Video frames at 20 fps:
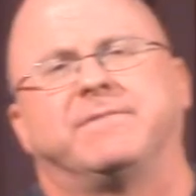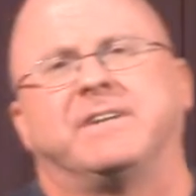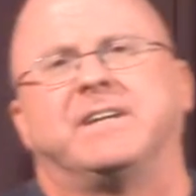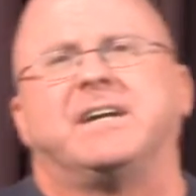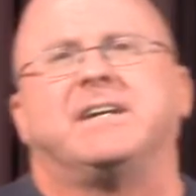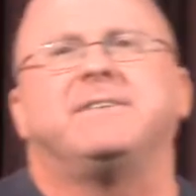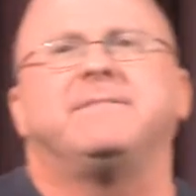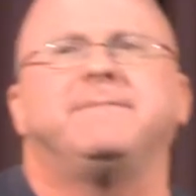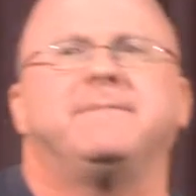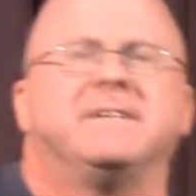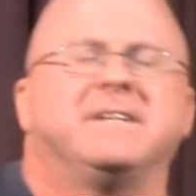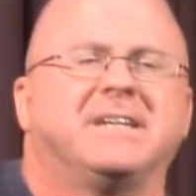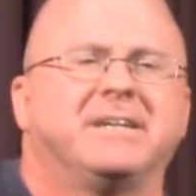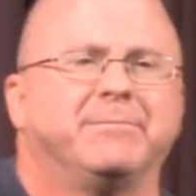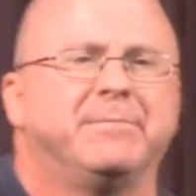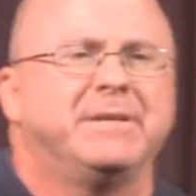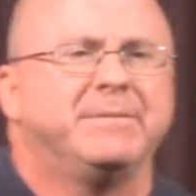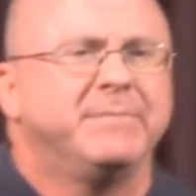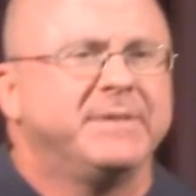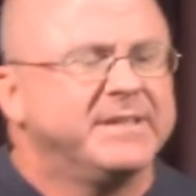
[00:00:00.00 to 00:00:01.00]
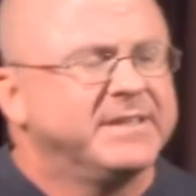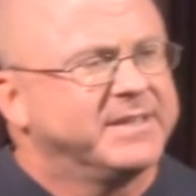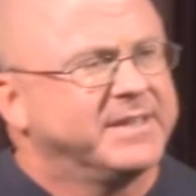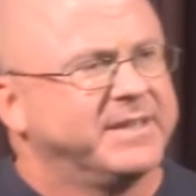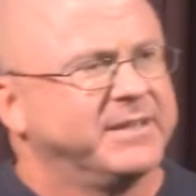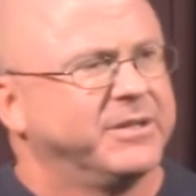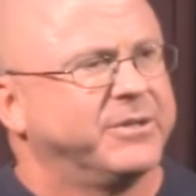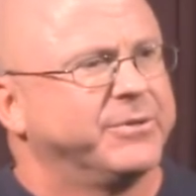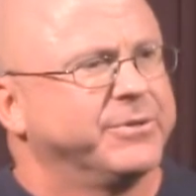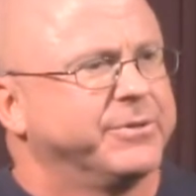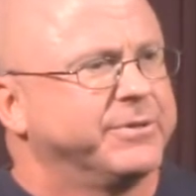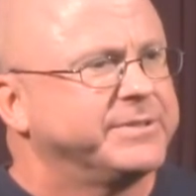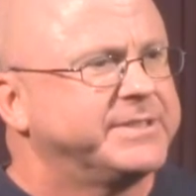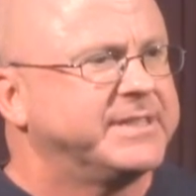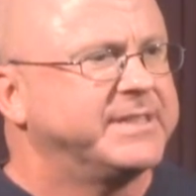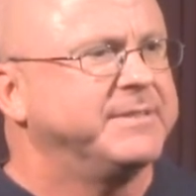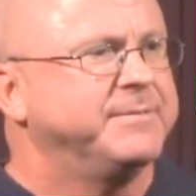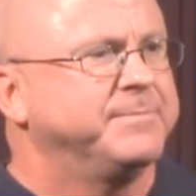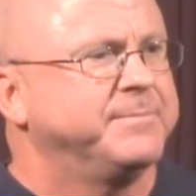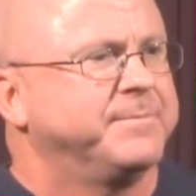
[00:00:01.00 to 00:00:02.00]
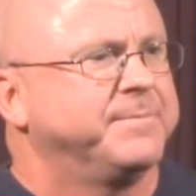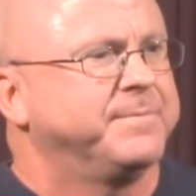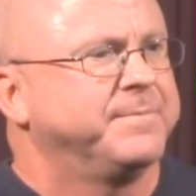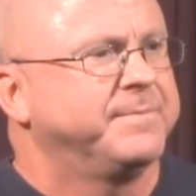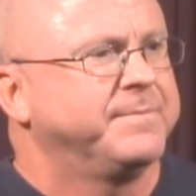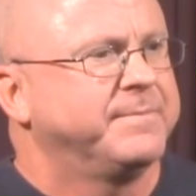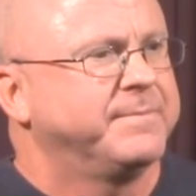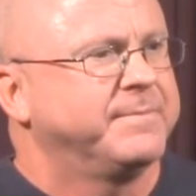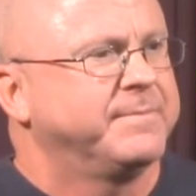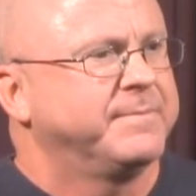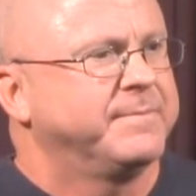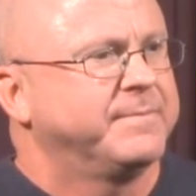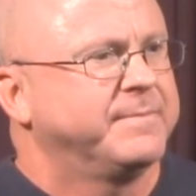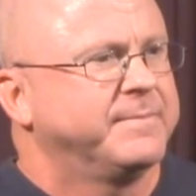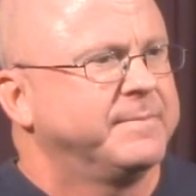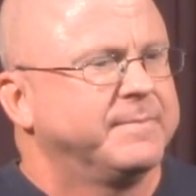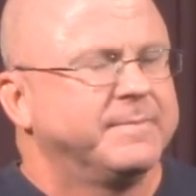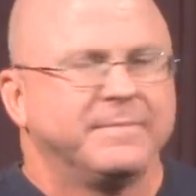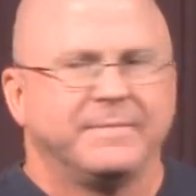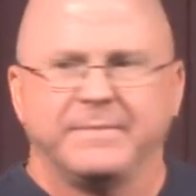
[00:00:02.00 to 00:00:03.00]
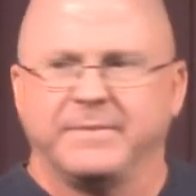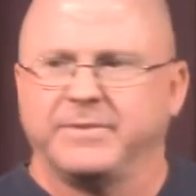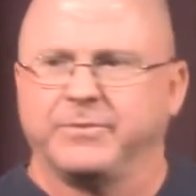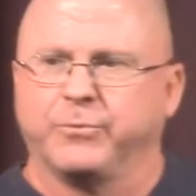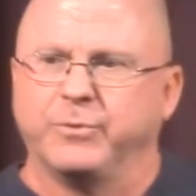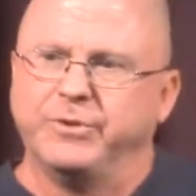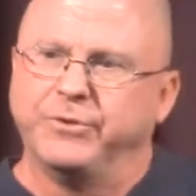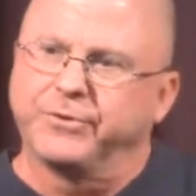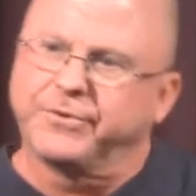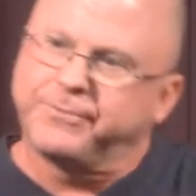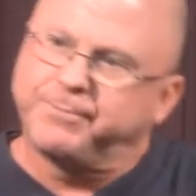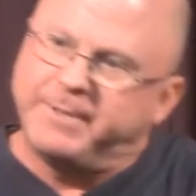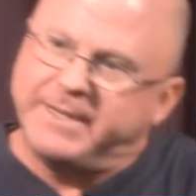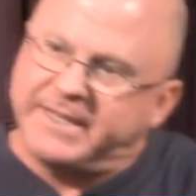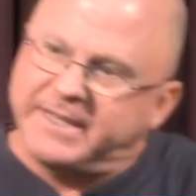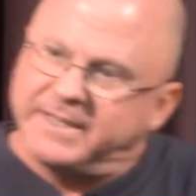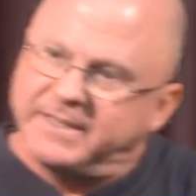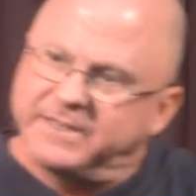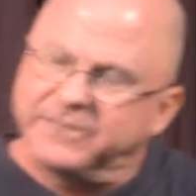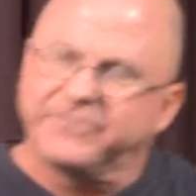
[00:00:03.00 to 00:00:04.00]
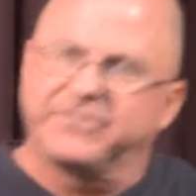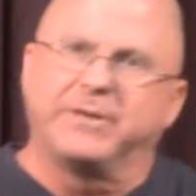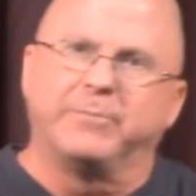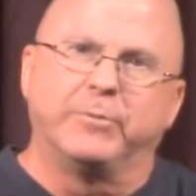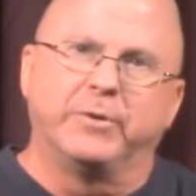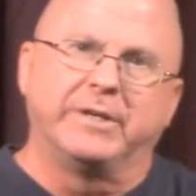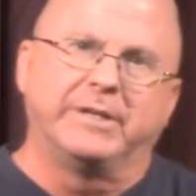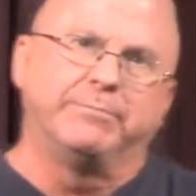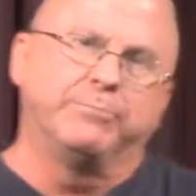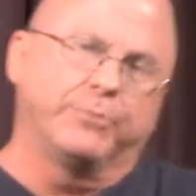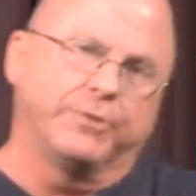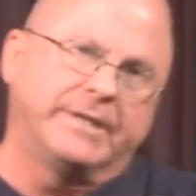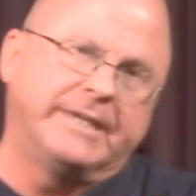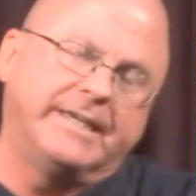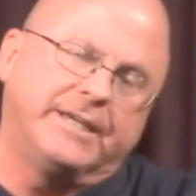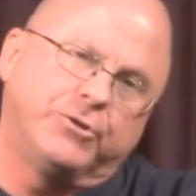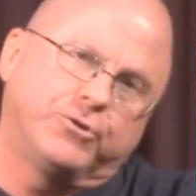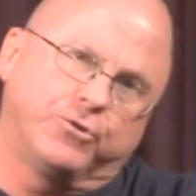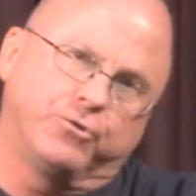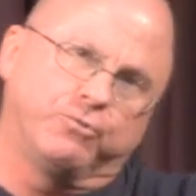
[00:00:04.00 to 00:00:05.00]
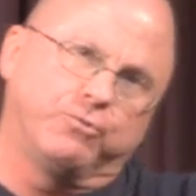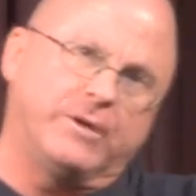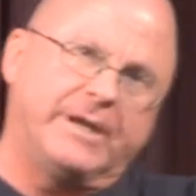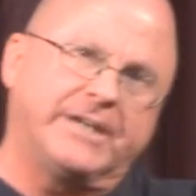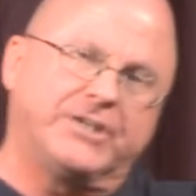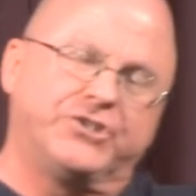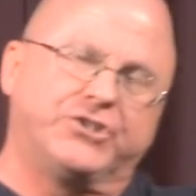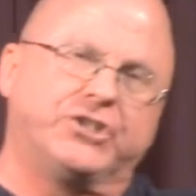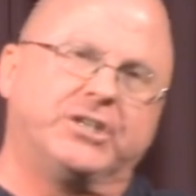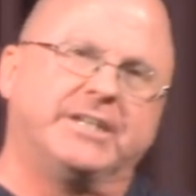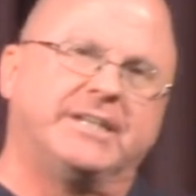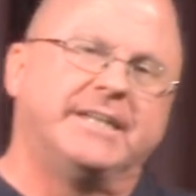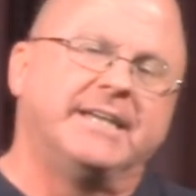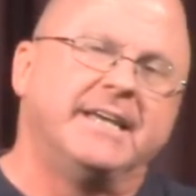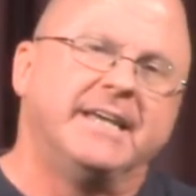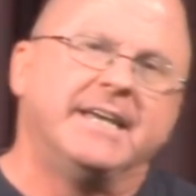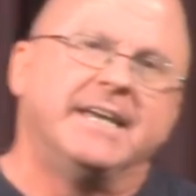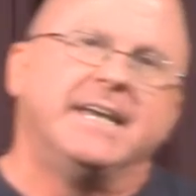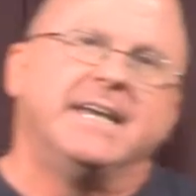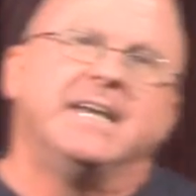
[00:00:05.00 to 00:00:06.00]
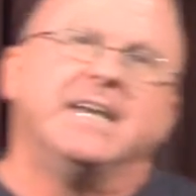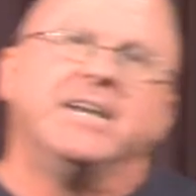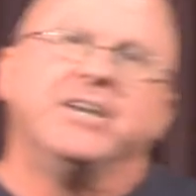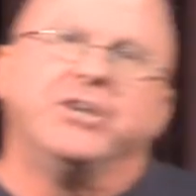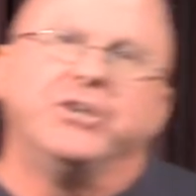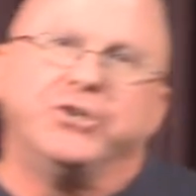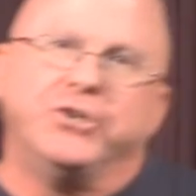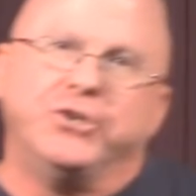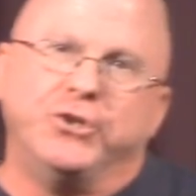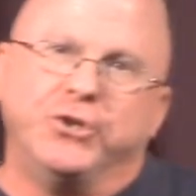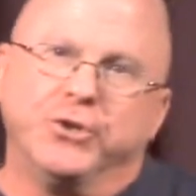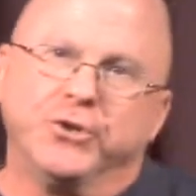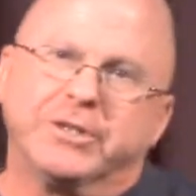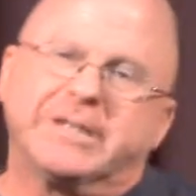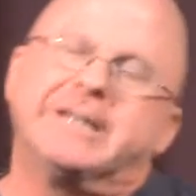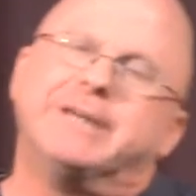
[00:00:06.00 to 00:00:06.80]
of love, commitment, and loyalty. So when you're speaking to someone and bringing correction, your